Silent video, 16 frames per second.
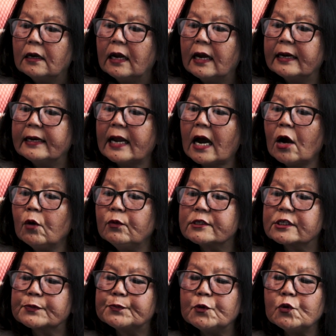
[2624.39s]
and now his
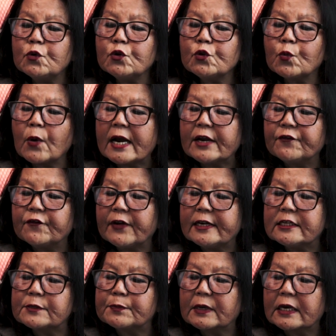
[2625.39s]
smooth white
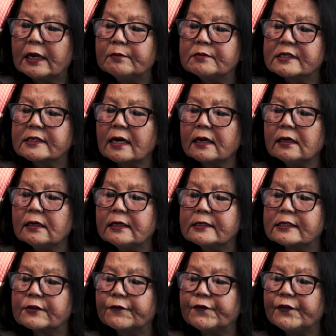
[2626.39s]
face became suddenly
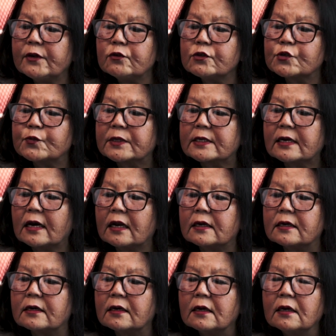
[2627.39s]
suffused with
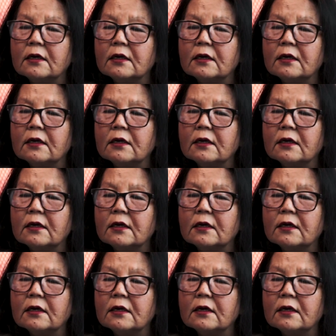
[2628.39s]
color.